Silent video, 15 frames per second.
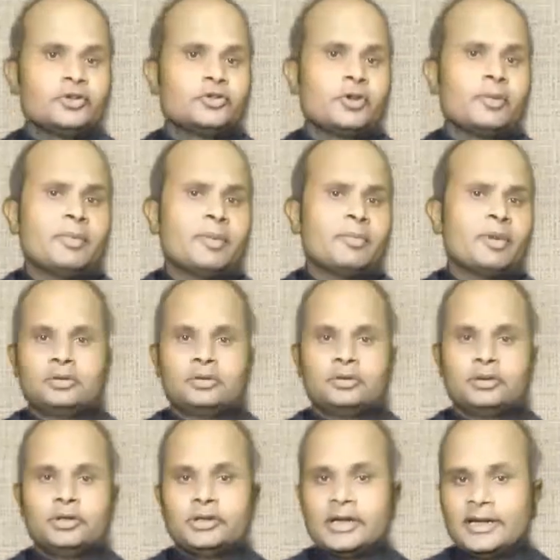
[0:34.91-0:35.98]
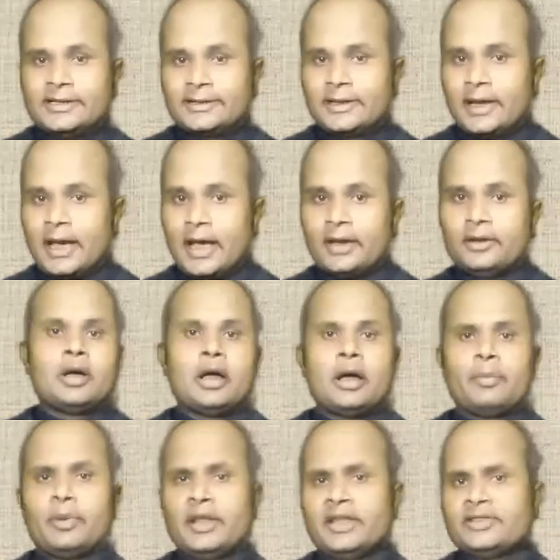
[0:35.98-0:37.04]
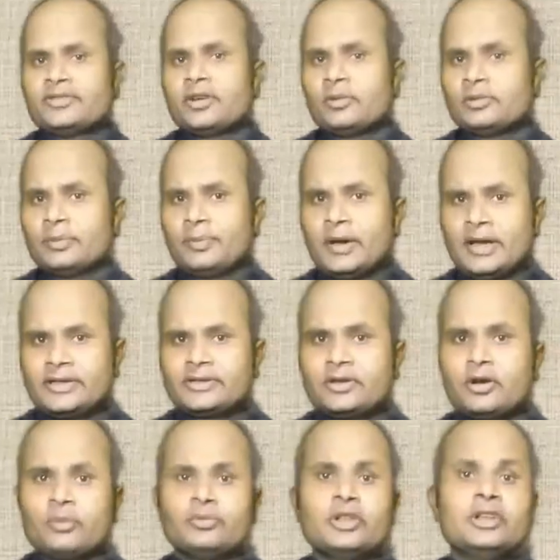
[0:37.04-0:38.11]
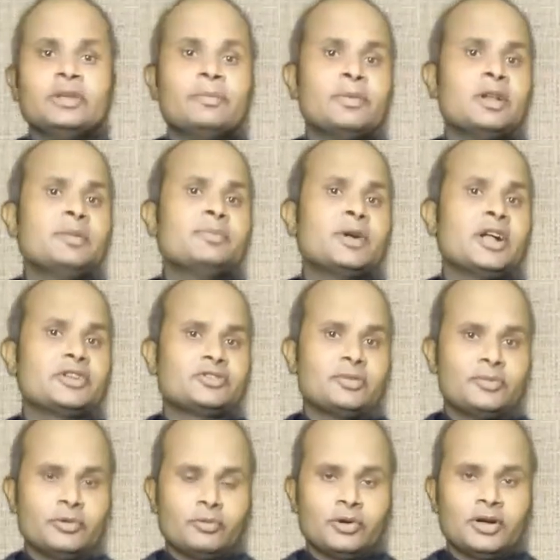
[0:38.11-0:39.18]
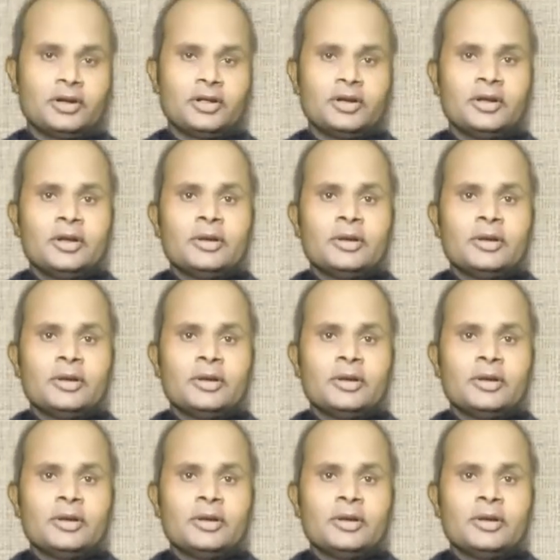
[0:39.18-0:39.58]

to remember the dates and the happenings of the past of the different parts of the world,